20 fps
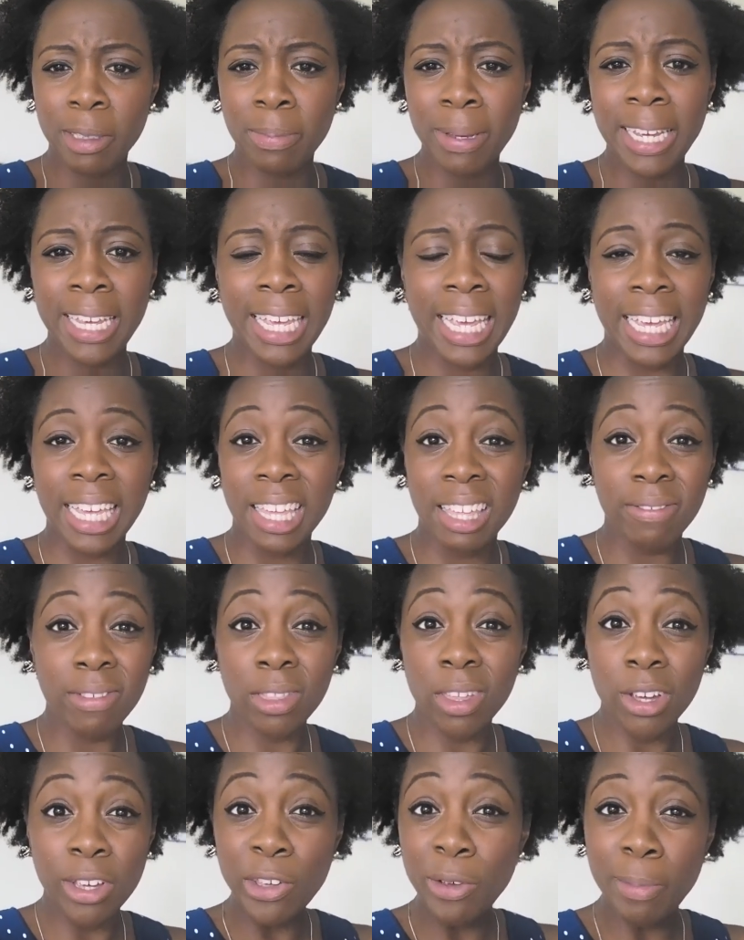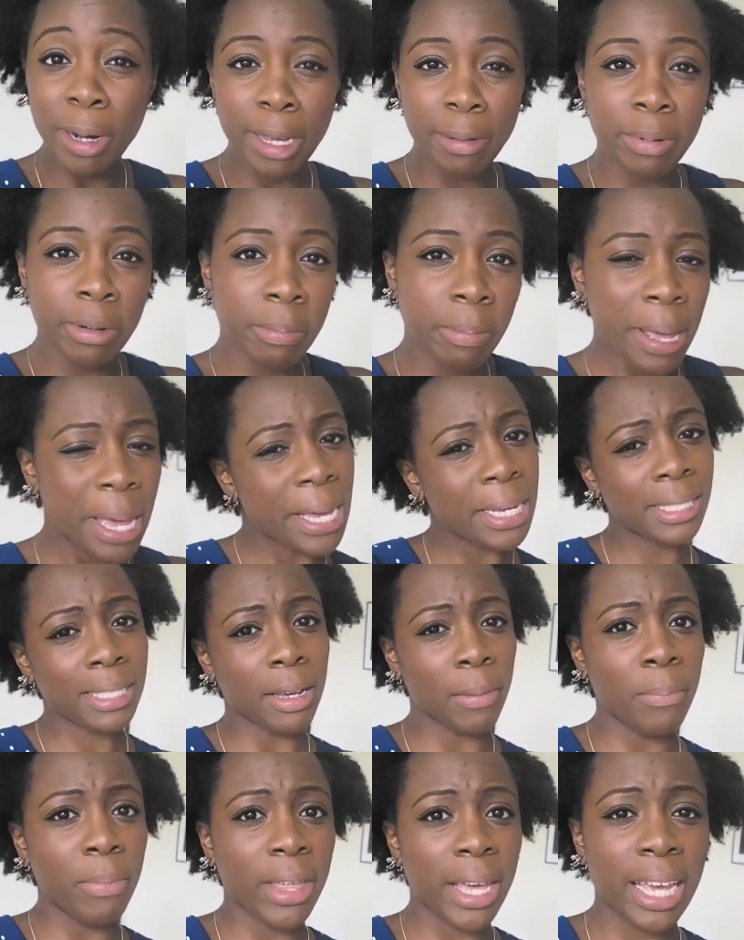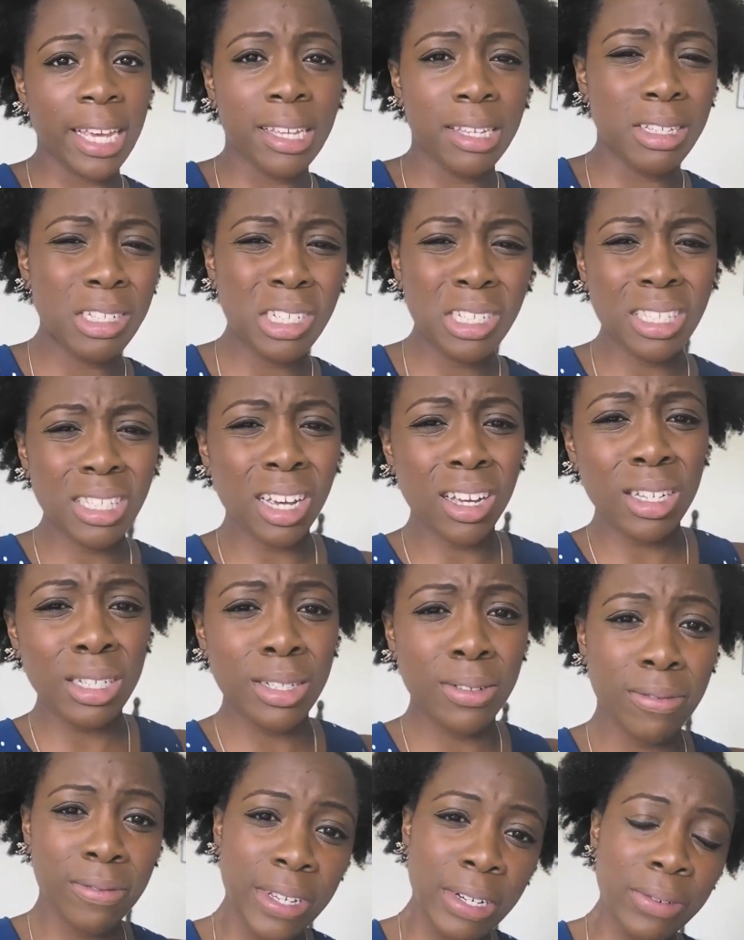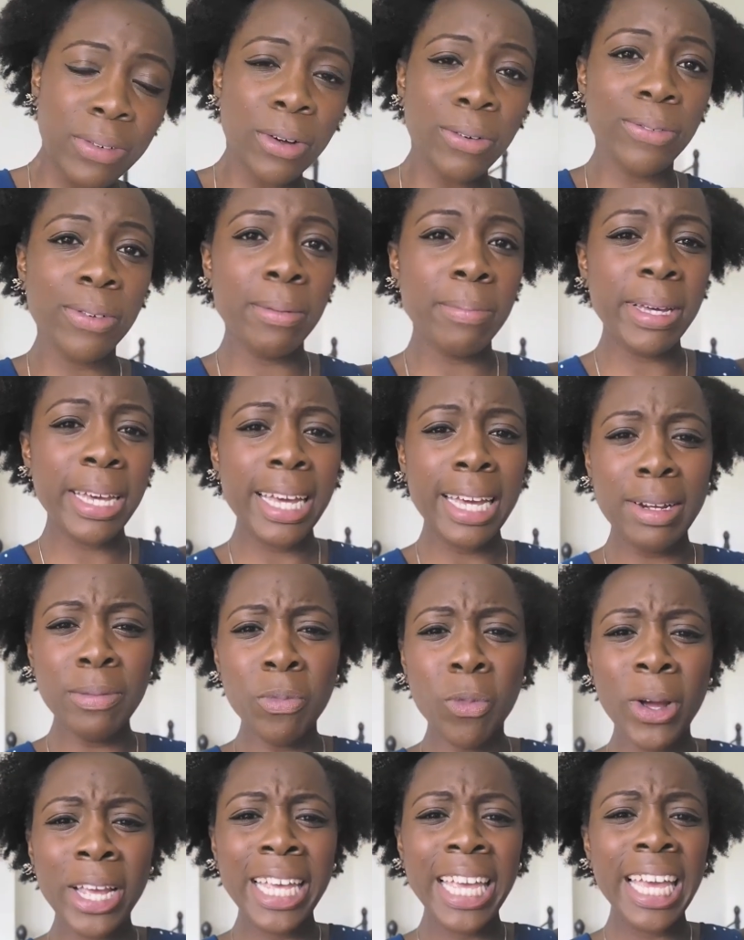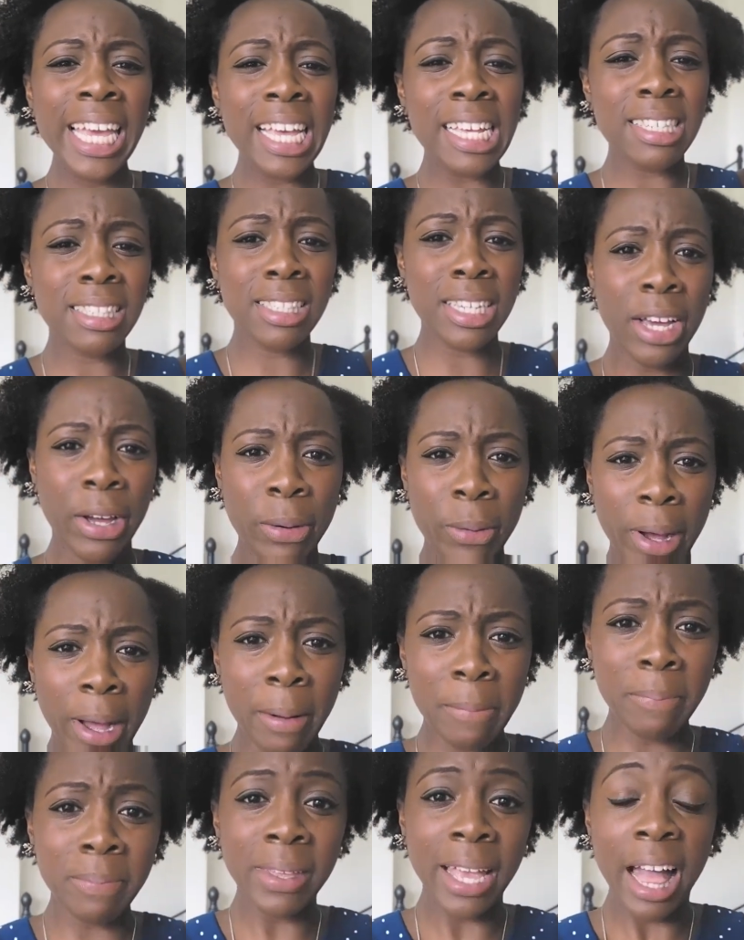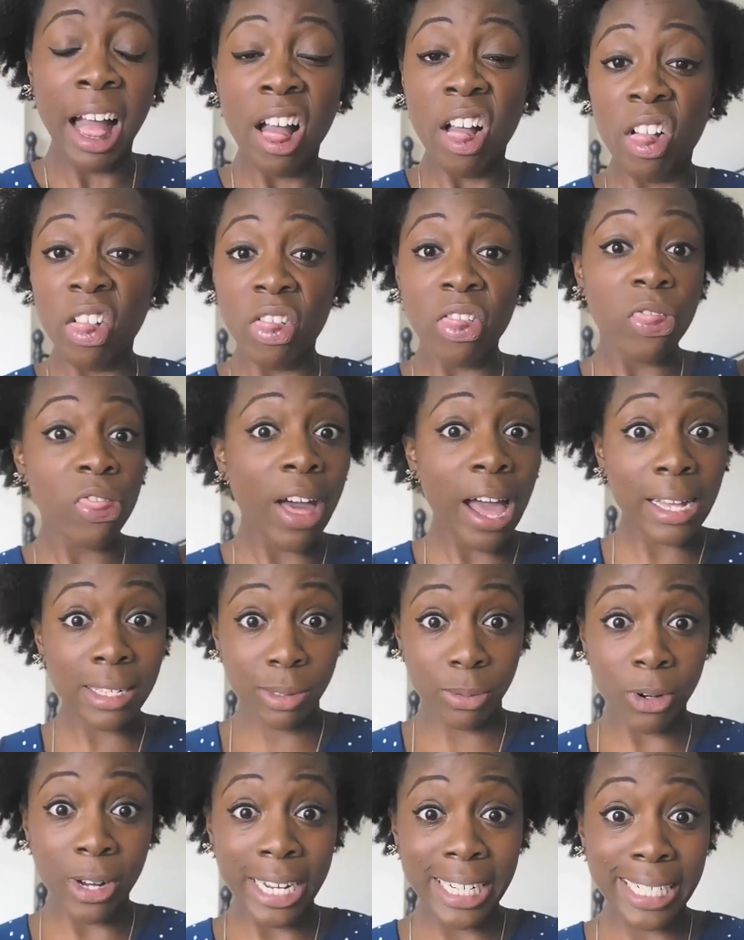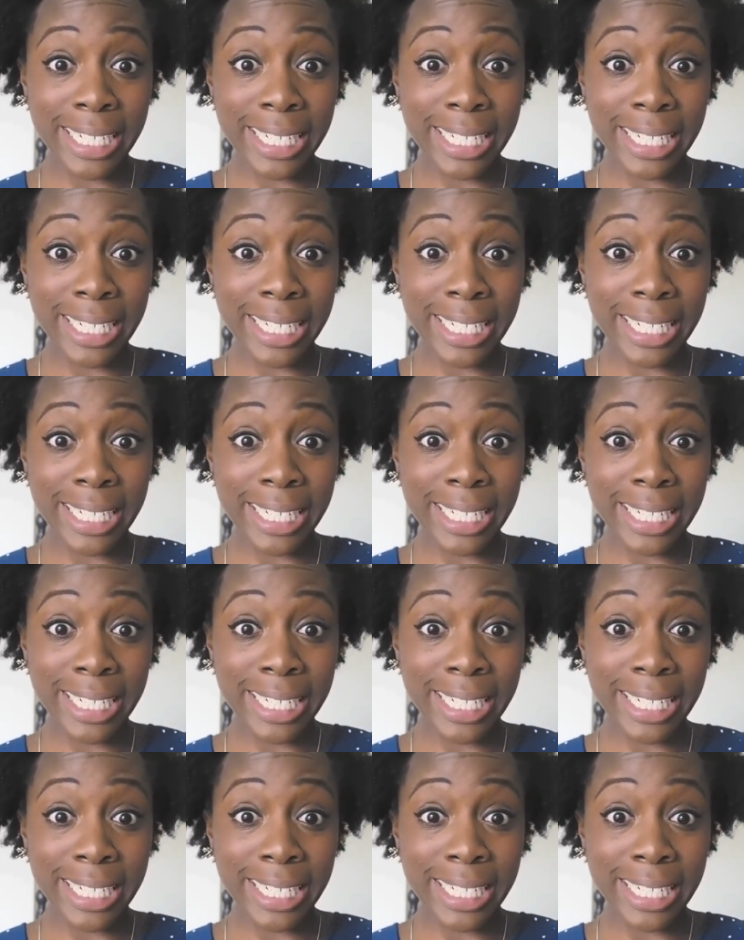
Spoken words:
speaking, even though you might prepare something, you just kind of veer off a bit and wing it. So that's what I